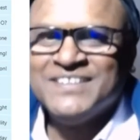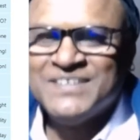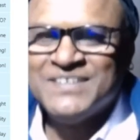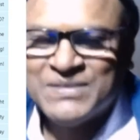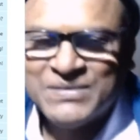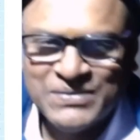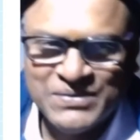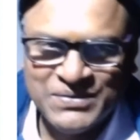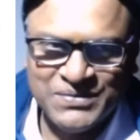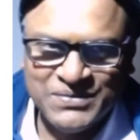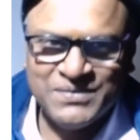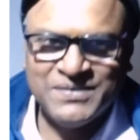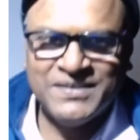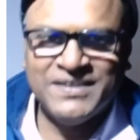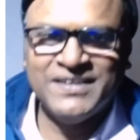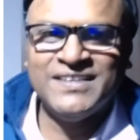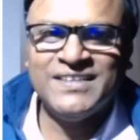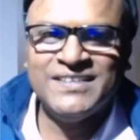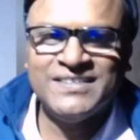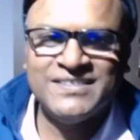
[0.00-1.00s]
So
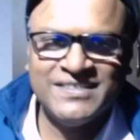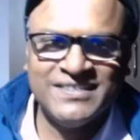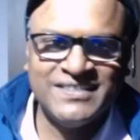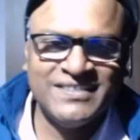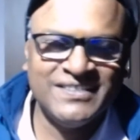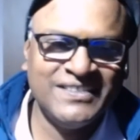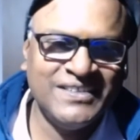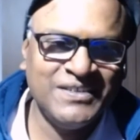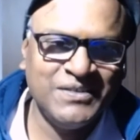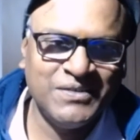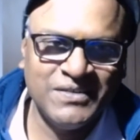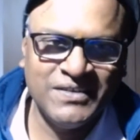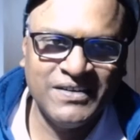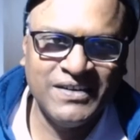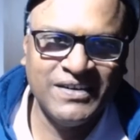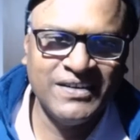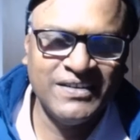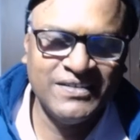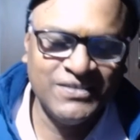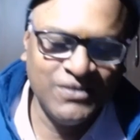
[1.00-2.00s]
it
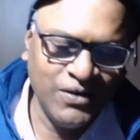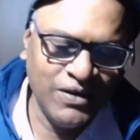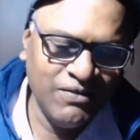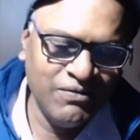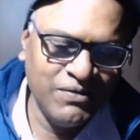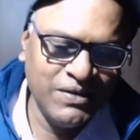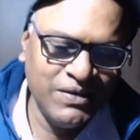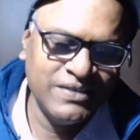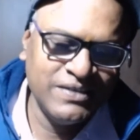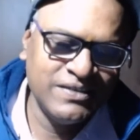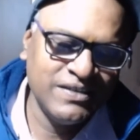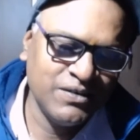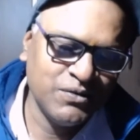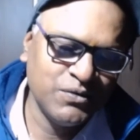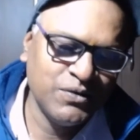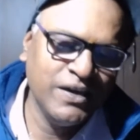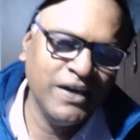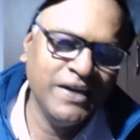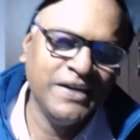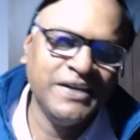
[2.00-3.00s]
is always a
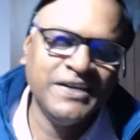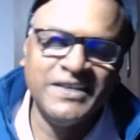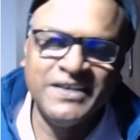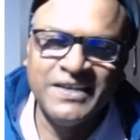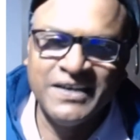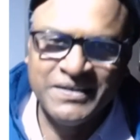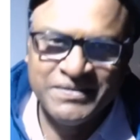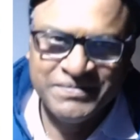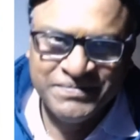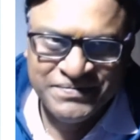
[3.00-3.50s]
good idea